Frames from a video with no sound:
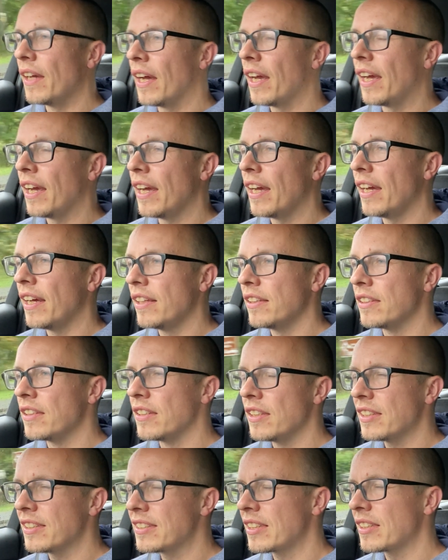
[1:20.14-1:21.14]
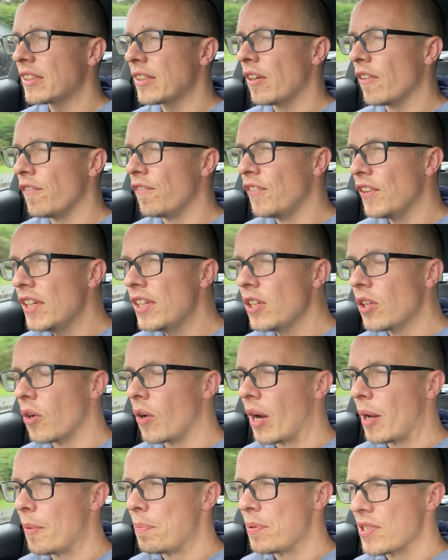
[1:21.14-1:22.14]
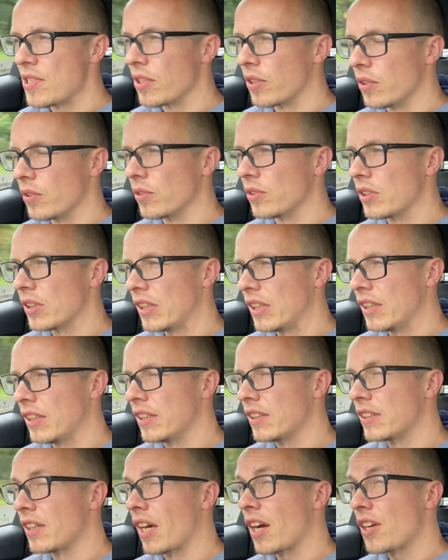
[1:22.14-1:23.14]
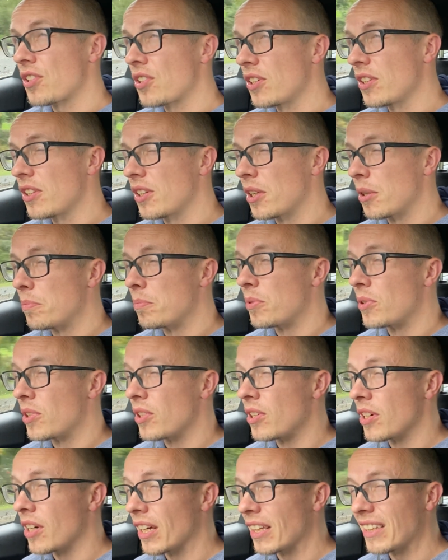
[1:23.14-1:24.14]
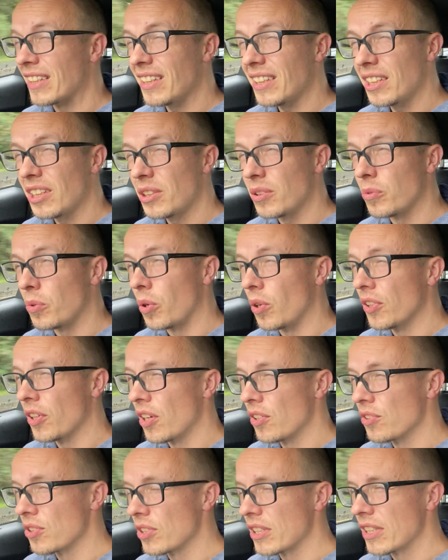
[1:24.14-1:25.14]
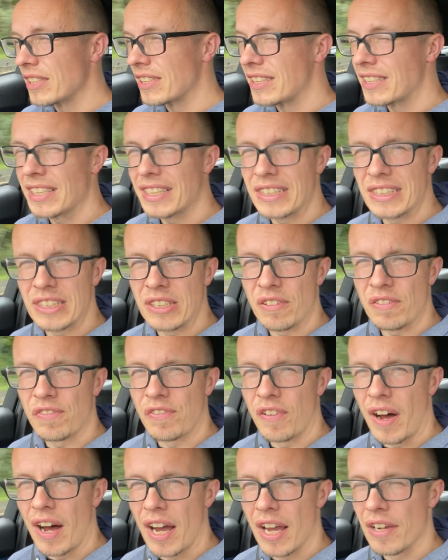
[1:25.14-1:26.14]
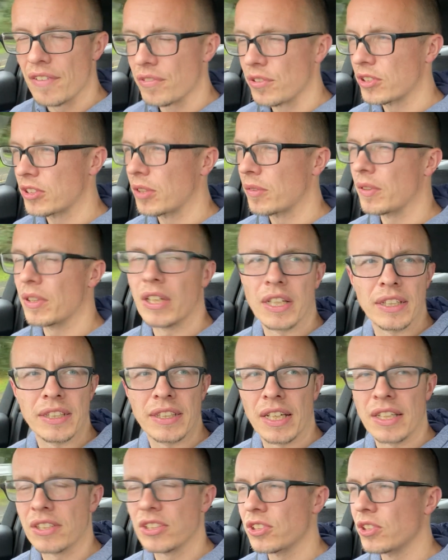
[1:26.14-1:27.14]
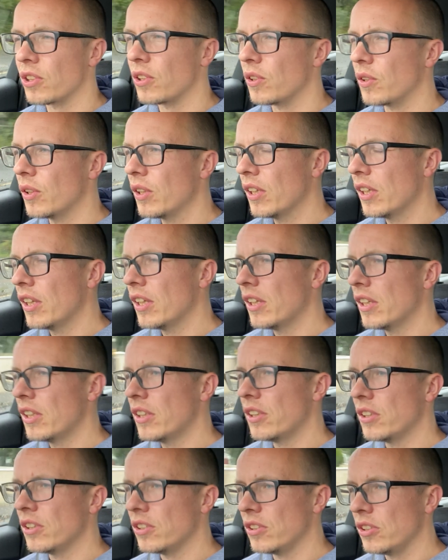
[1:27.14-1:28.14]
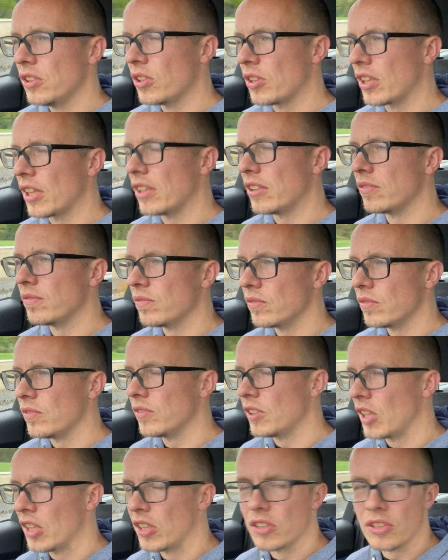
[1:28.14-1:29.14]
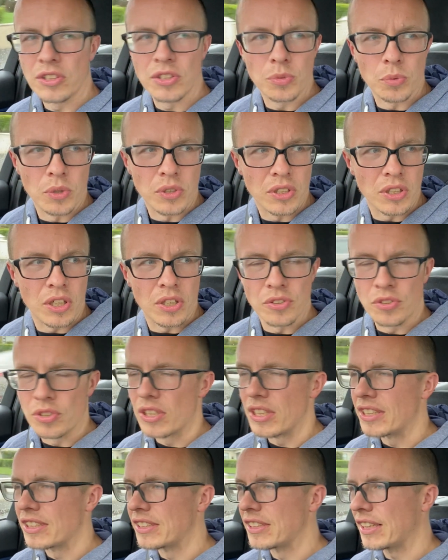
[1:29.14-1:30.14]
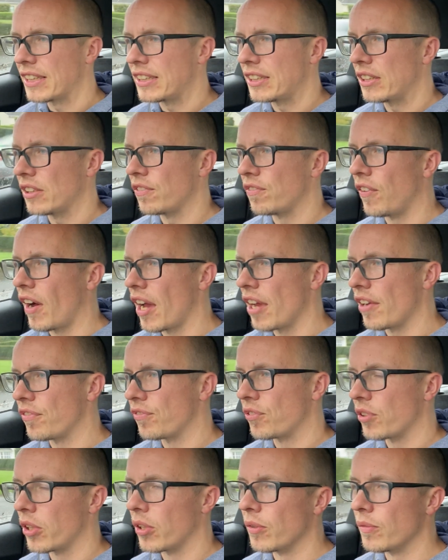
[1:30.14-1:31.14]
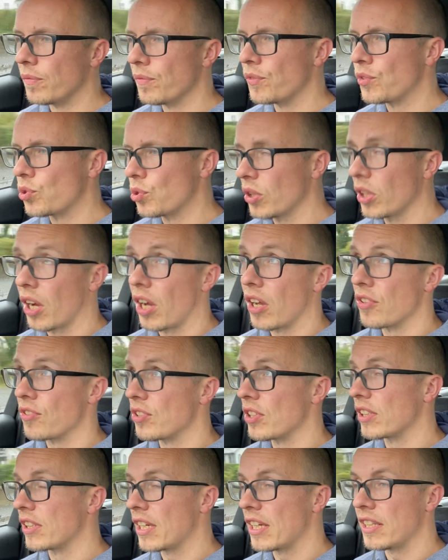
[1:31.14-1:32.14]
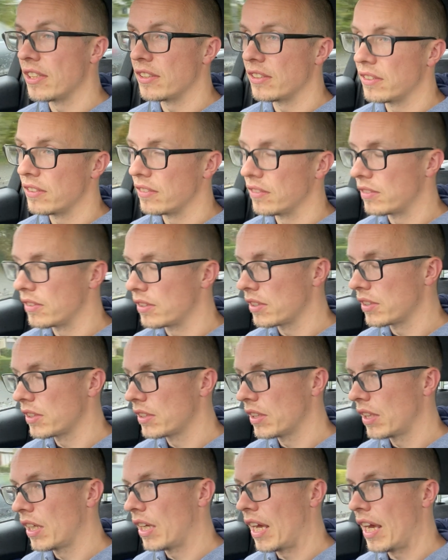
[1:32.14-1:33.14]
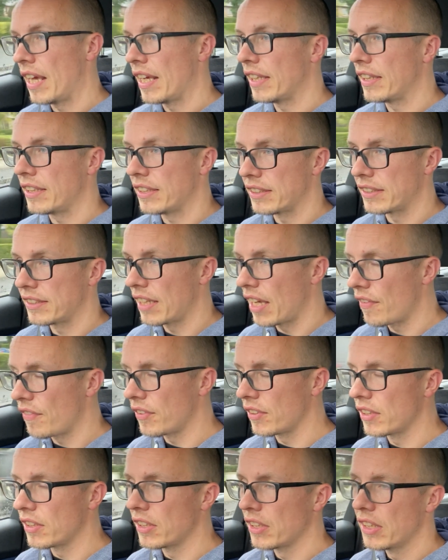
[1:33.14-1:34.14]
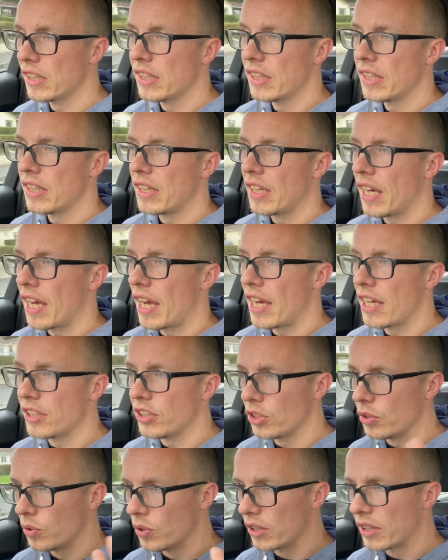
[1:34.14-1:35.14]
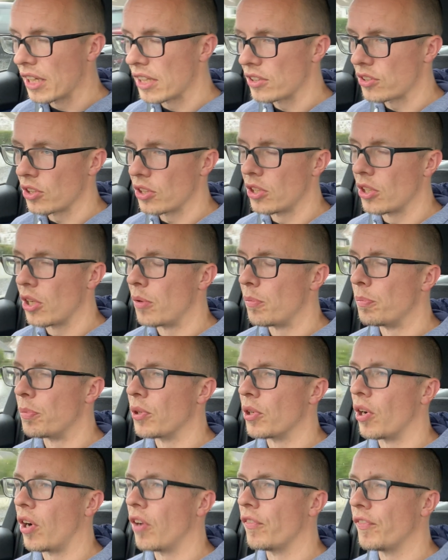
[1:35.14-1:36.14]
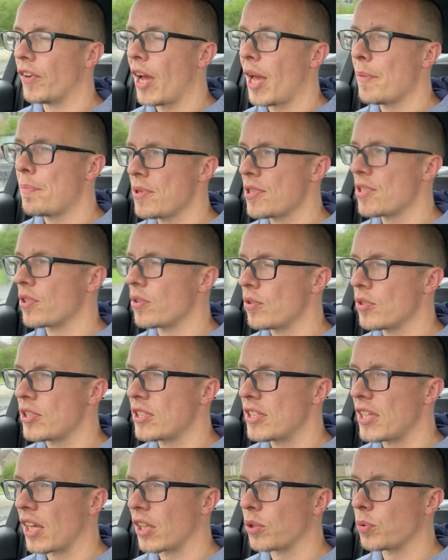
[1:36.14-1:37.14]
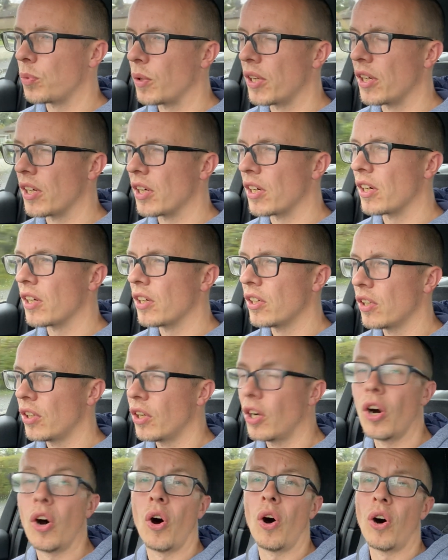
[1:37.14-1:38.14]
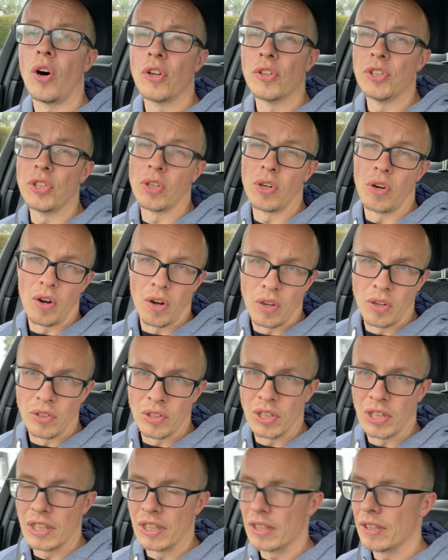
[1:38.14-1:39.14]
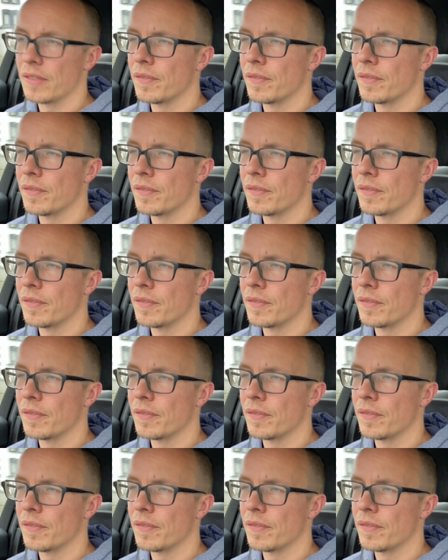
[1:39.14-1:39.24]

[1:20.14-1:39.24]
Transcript: and this video episode is actually number, I think, 165 or something like that. So you can deduct 165 from 387 and you will get the number of episodes that were audio only.